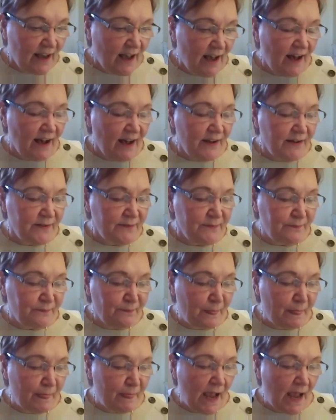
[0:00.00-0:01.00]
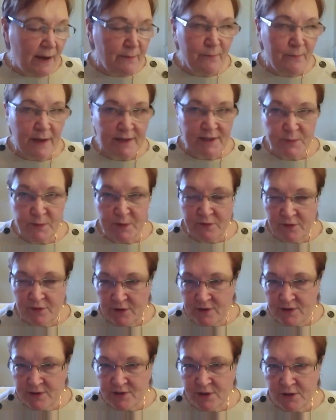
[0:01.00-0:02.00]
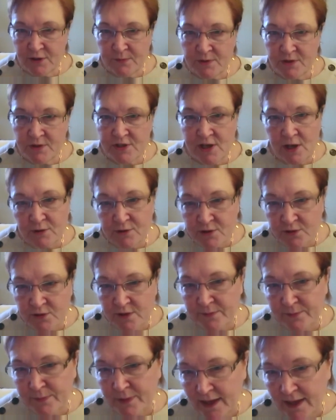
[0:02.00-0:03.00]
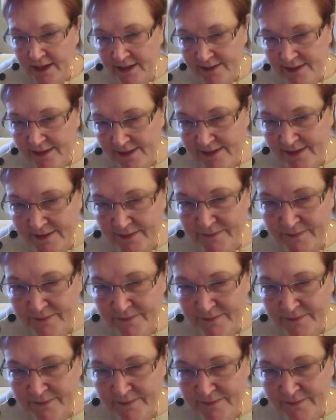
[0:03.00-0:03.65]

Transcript: I much prefer the term shelter in place.